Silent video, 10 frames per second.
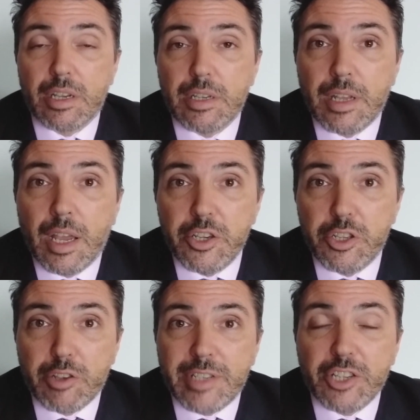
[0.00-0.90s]
at, you
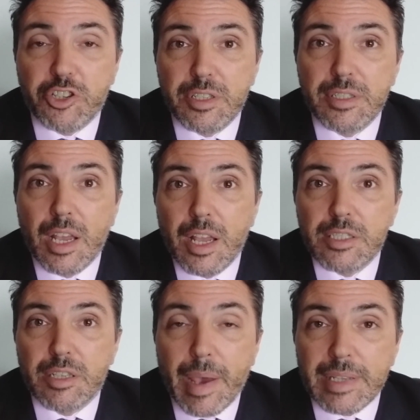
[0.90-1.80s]
know, tensions
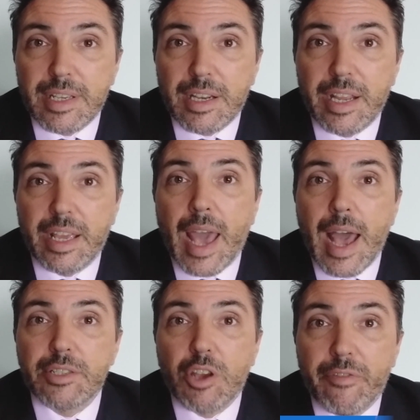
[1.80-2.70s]
domestically
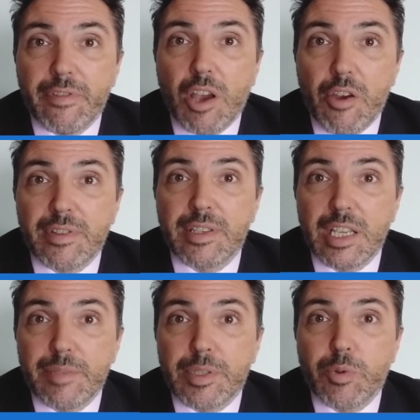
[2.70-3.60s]
and overseas
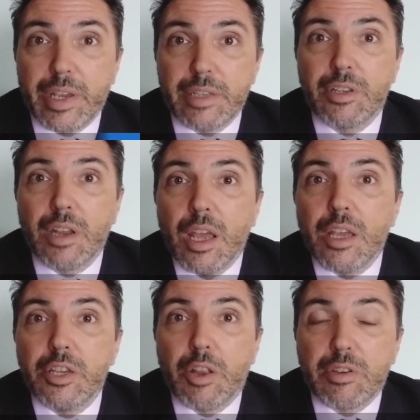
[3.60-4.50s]
between,
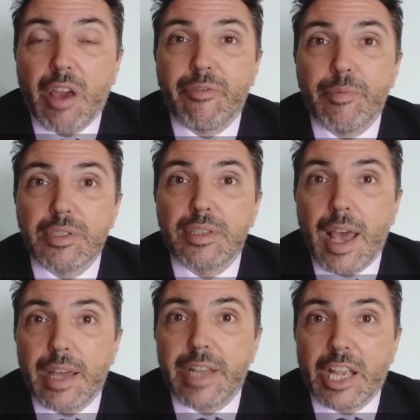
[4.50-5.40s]
you know, governments
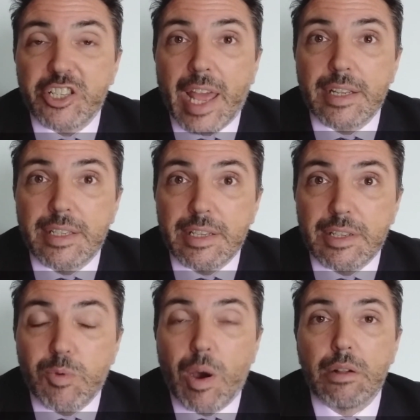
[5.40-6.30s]
and nationalities
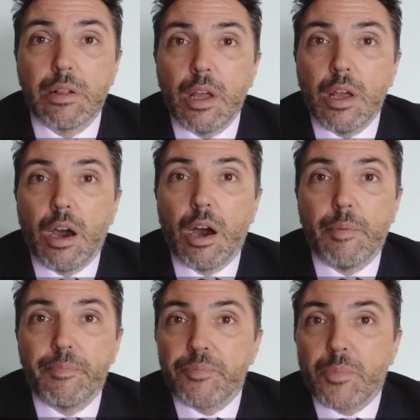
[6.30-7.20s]
as well.
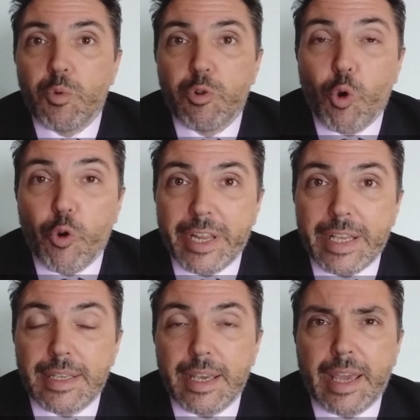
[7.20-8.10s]
We're already
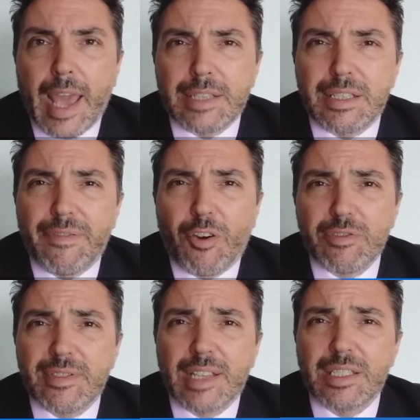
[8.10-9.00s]
seeing anti-foreign
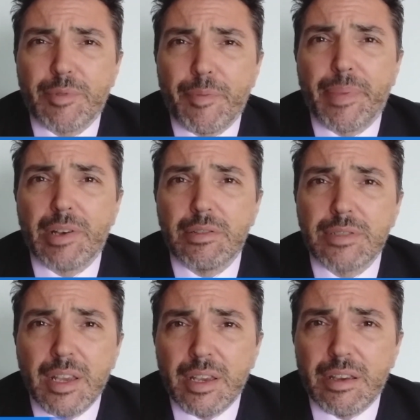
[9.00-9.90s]
sentiment build
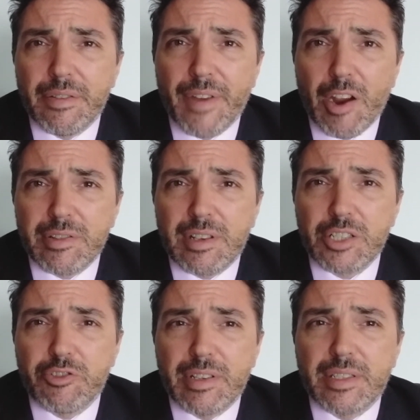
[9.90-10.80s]
in various
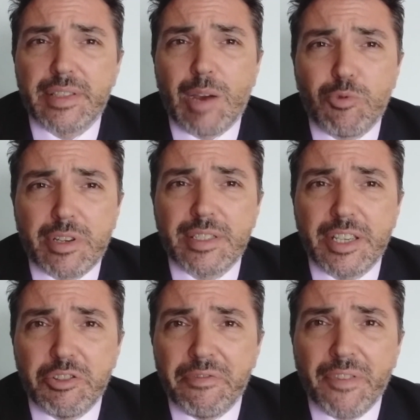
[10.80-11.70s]
countries, and that will
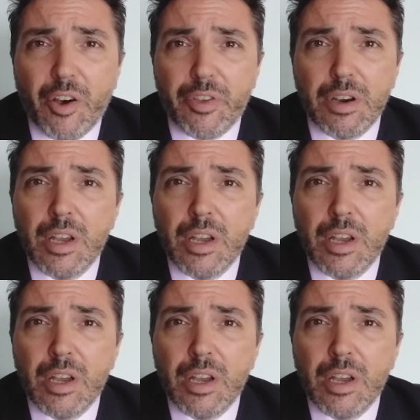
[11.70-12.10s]
continue further